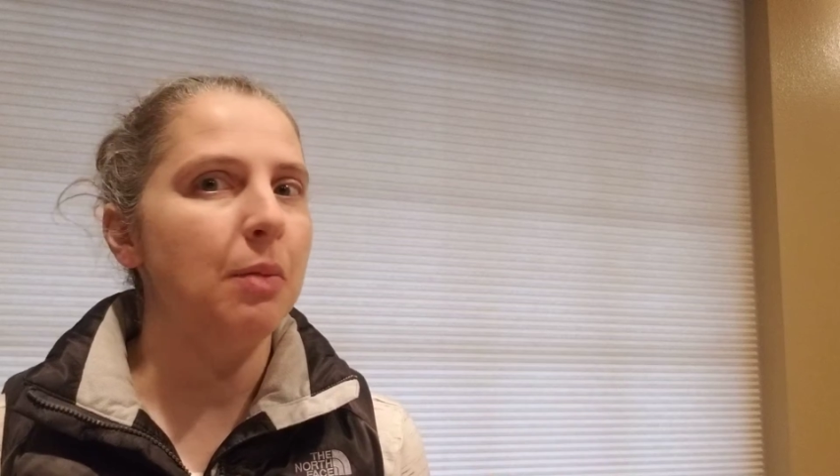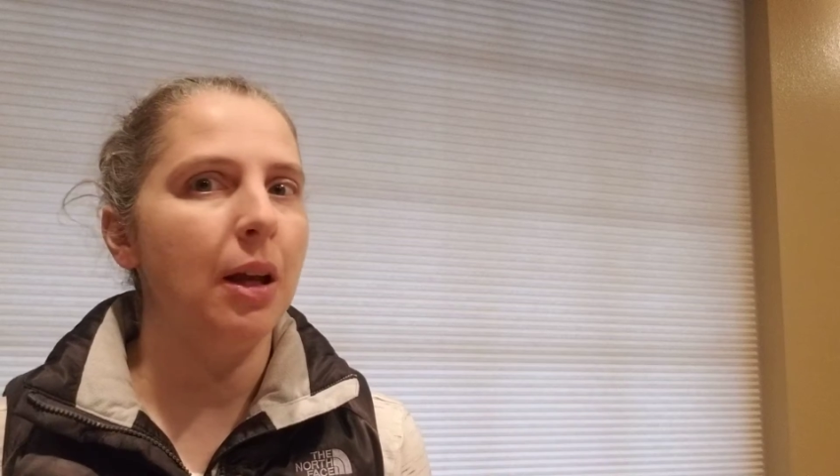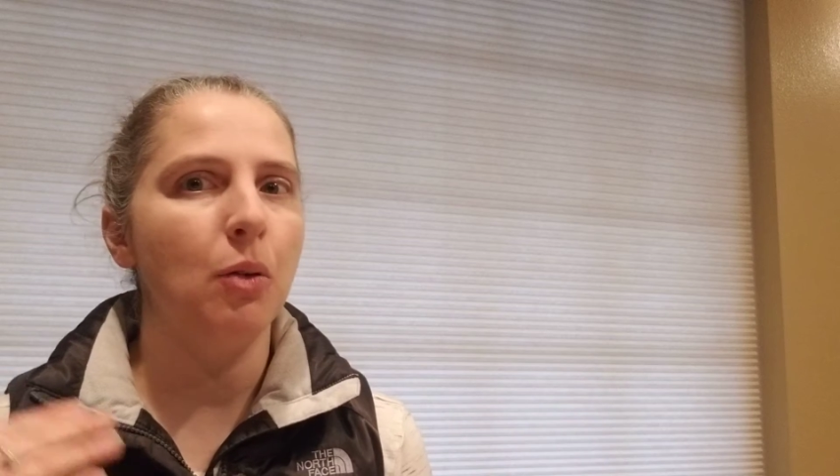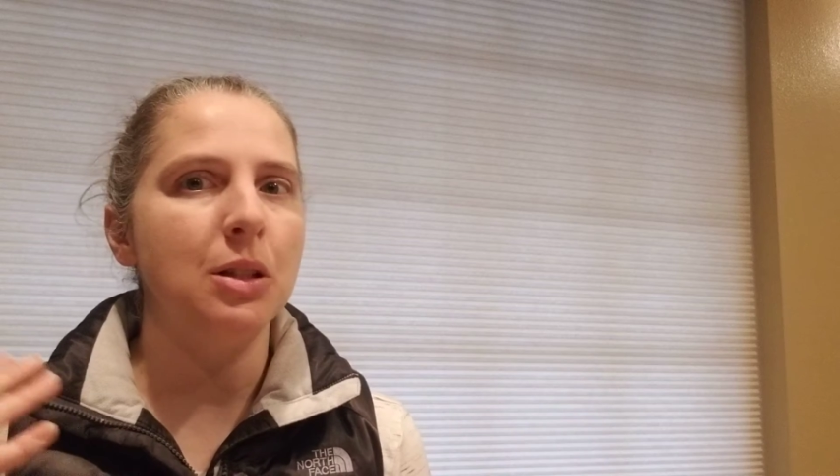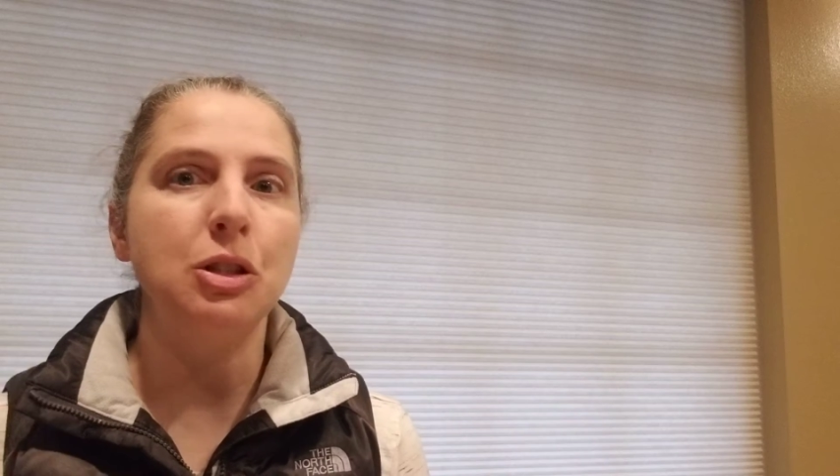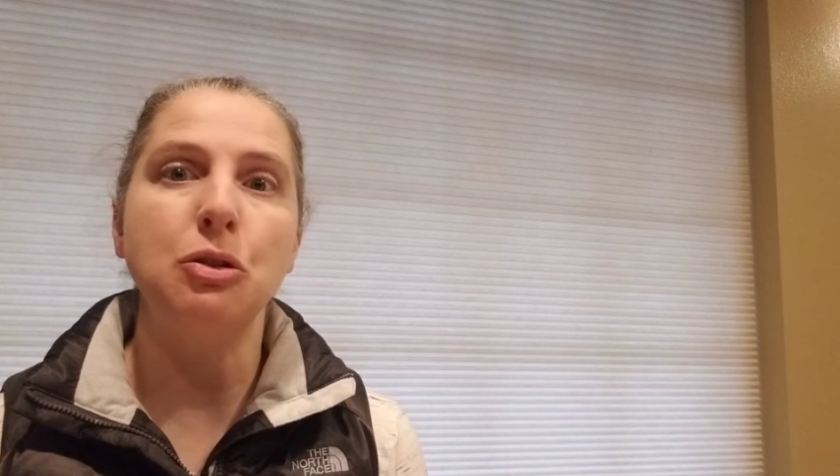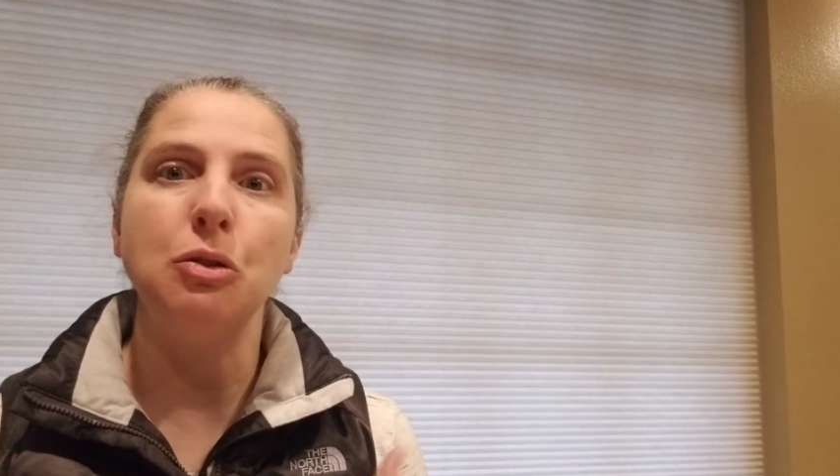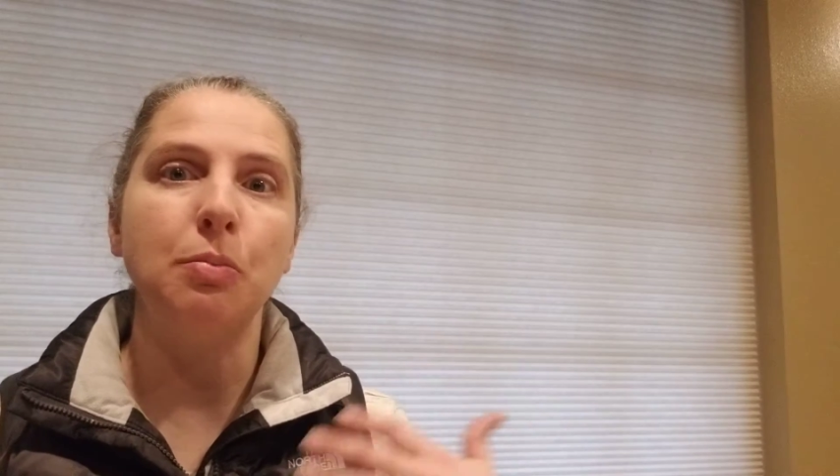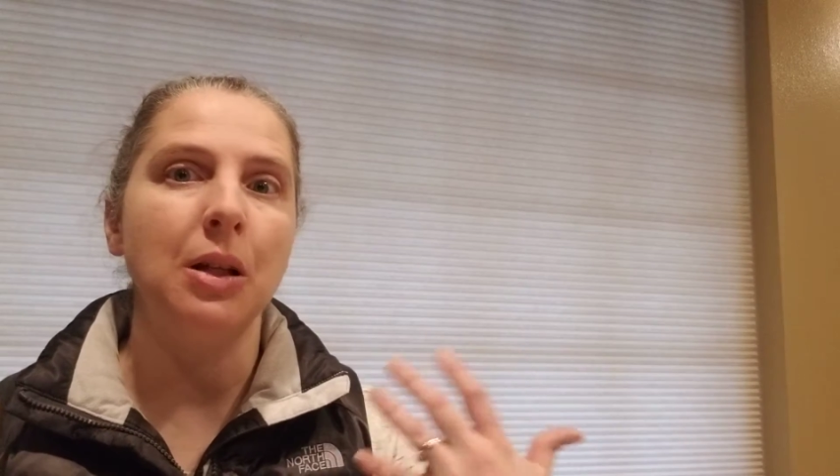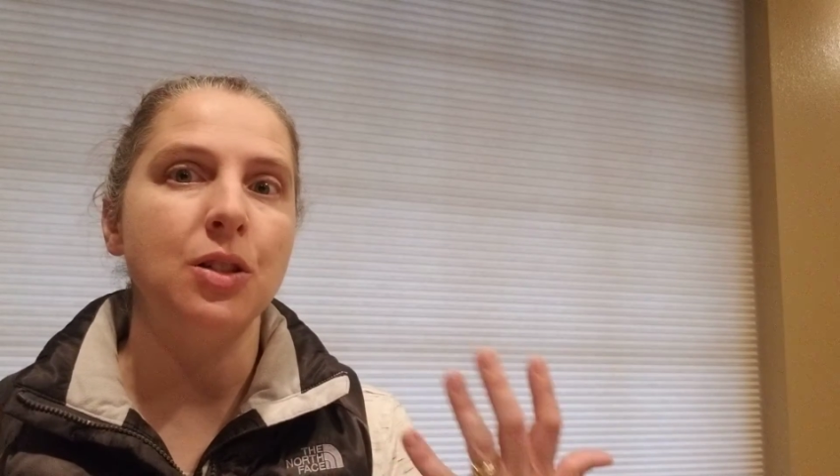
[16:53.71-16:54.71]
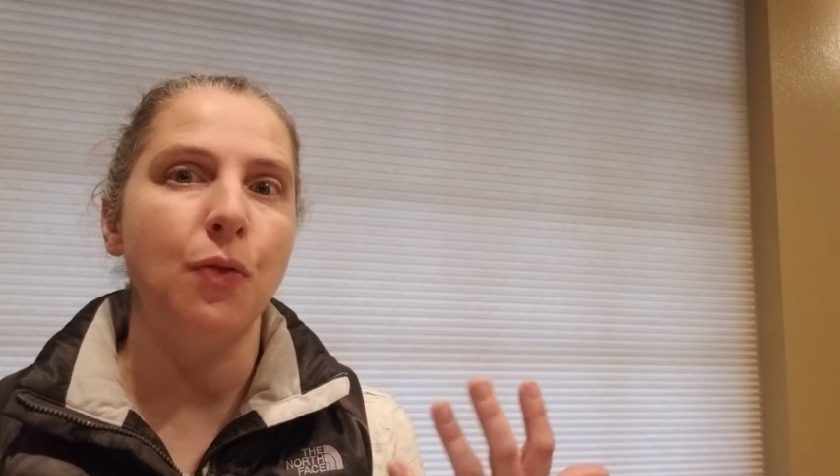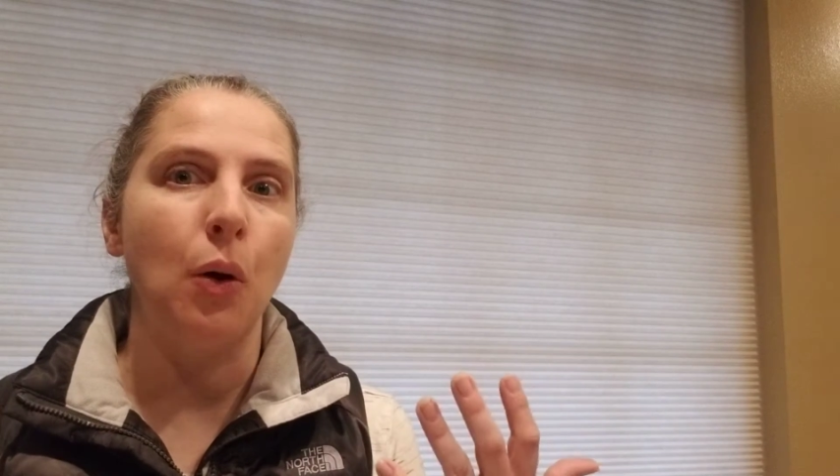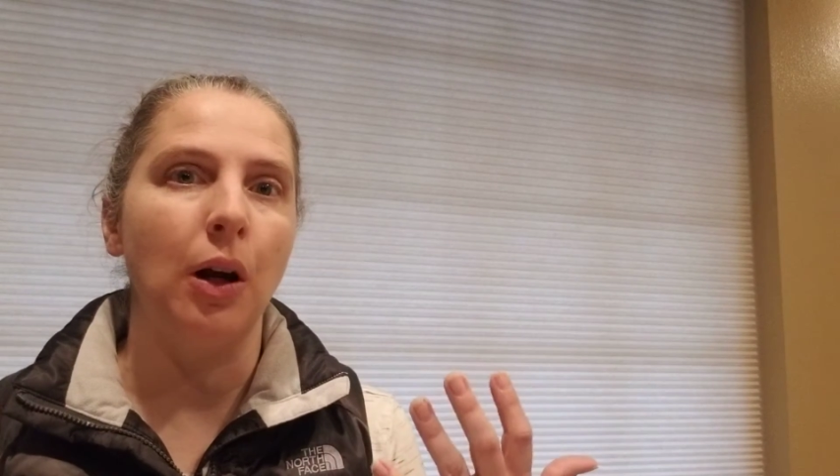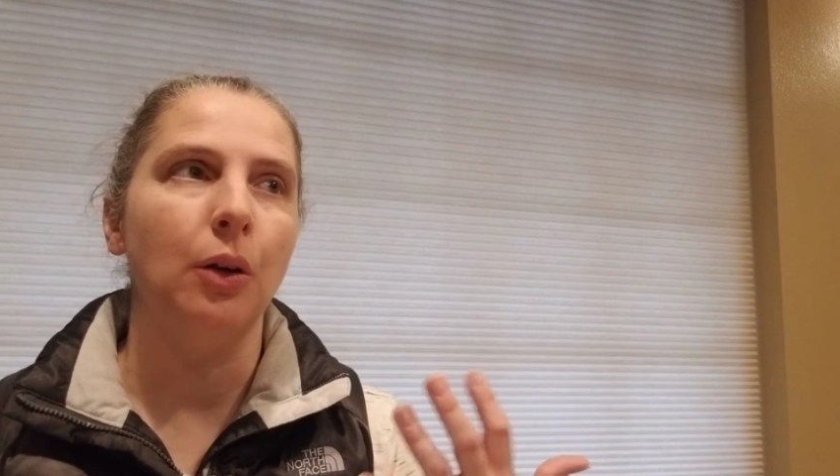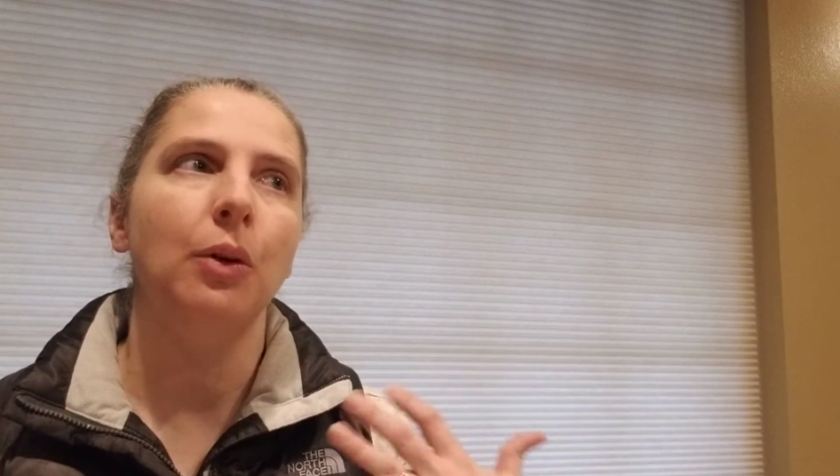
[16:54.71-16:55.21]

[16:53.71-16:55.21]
Like, what's 2 plus 4?